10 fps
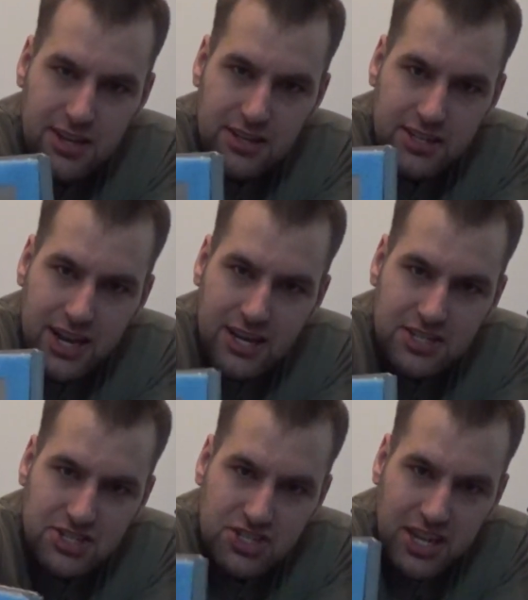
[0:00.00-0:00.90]
It's kind of
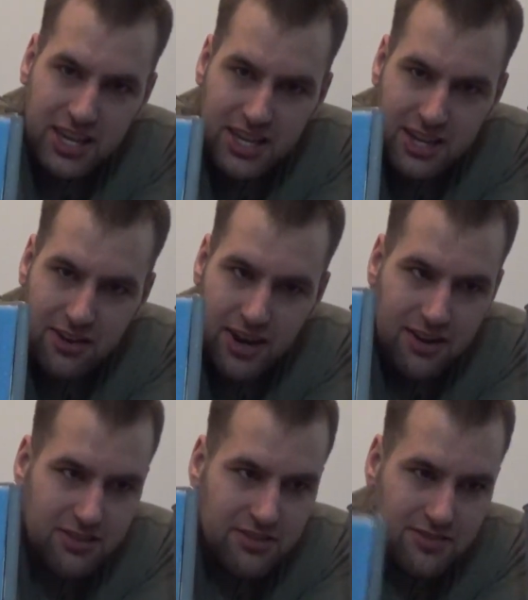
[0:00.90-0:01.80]
sticky though.
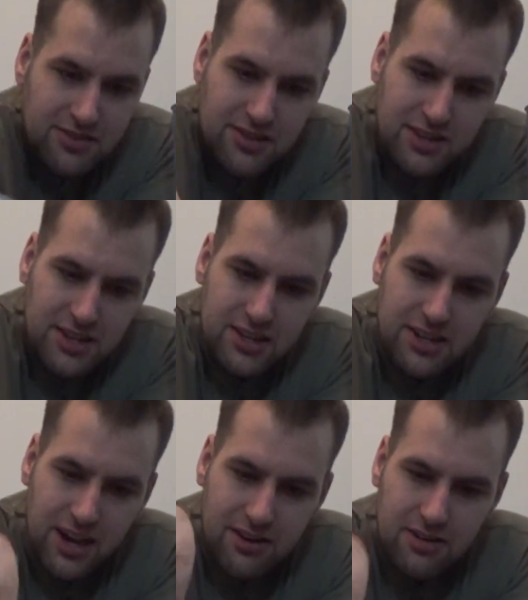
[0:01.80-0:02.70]
I
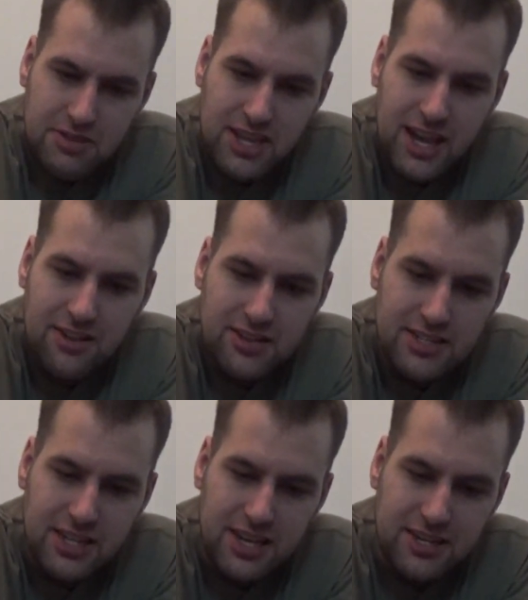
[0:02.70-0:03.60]
don't know what the hell
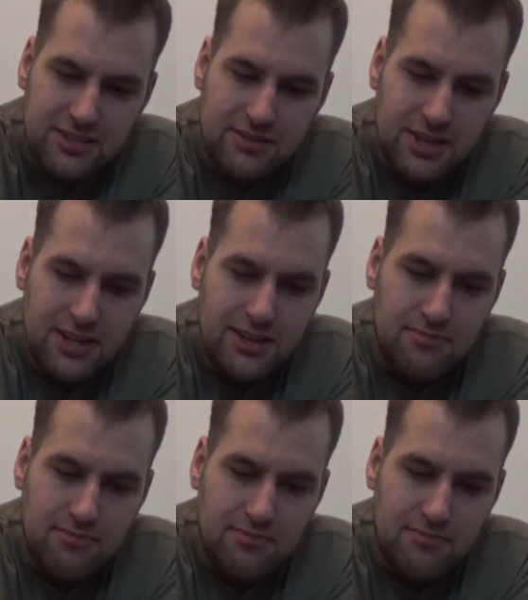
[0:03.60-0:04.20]
this is.